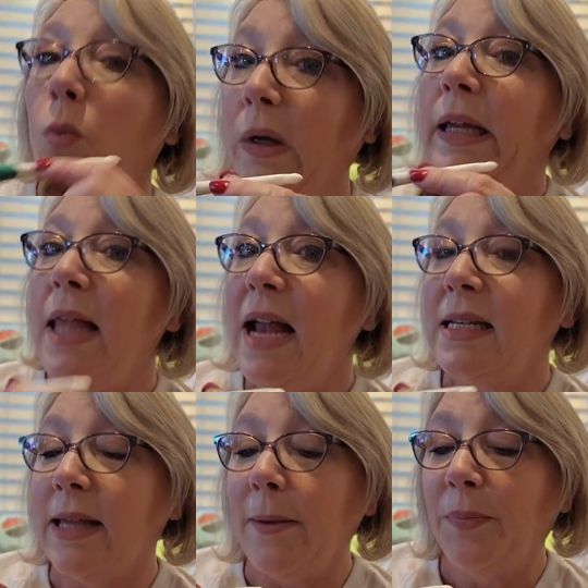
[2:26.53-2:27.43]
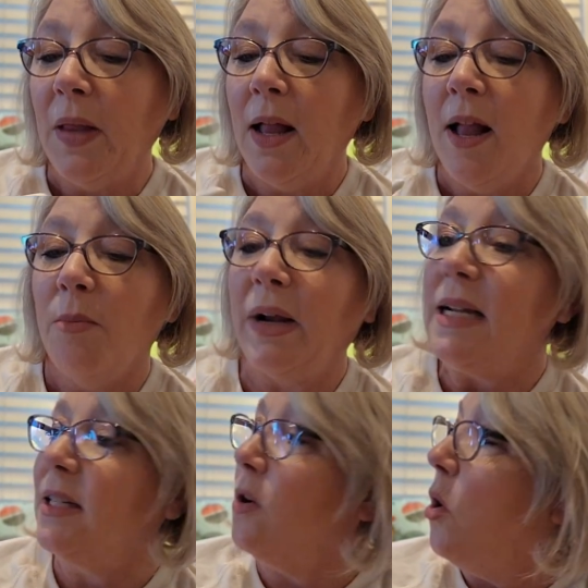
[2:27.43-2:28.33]
Really liked them, but
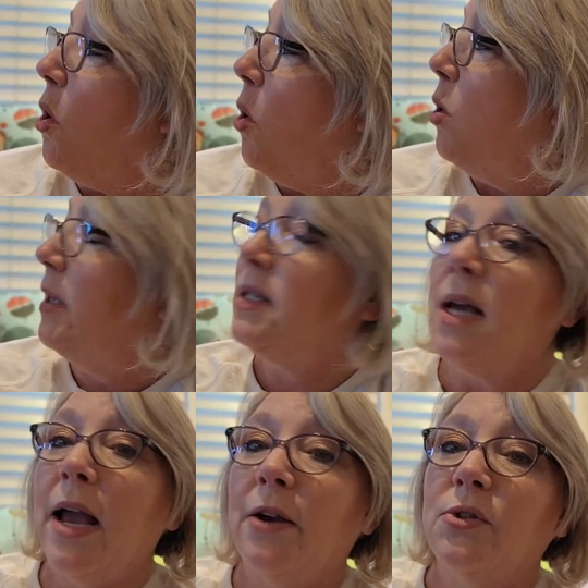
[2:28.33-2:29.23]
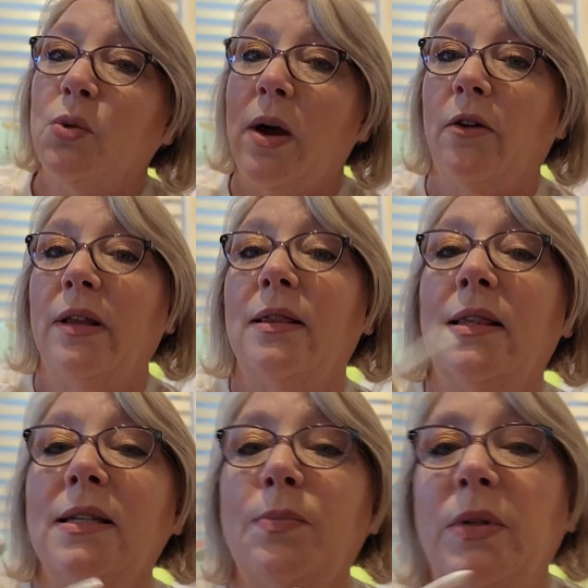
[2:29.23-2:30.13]
I did the whole entire sweater in
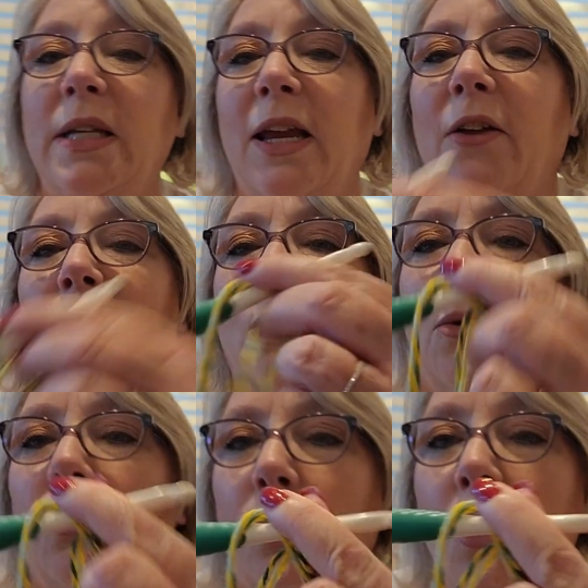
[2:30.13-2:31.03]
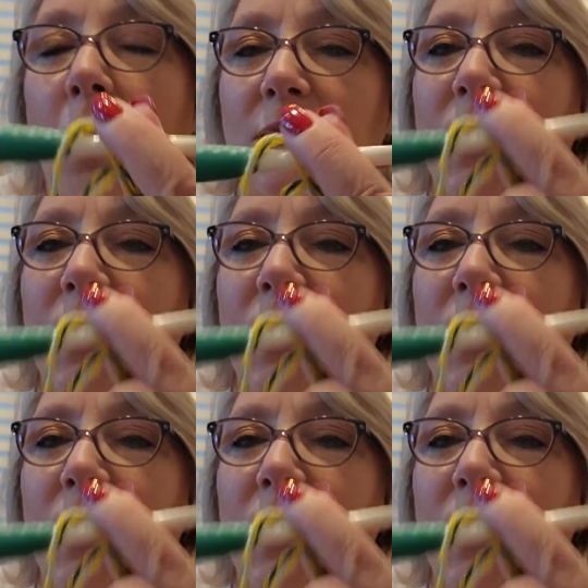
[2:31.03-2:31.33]
this particular hook.